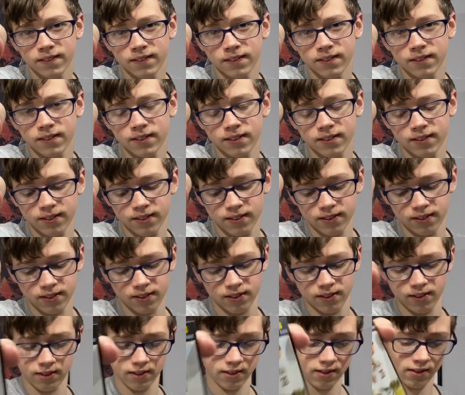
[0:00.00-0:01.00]

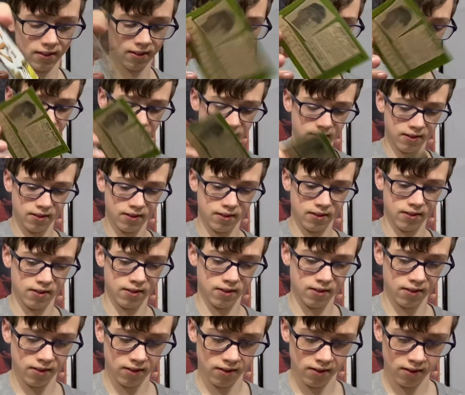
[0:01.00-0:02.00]

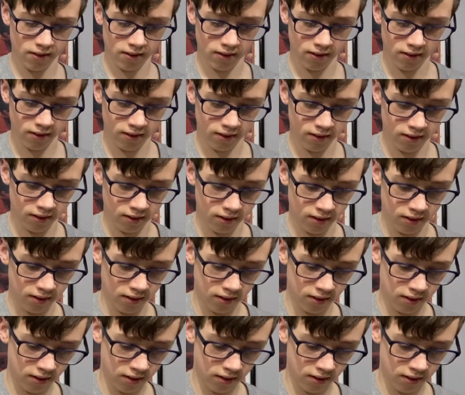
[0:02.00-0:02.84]
(silent)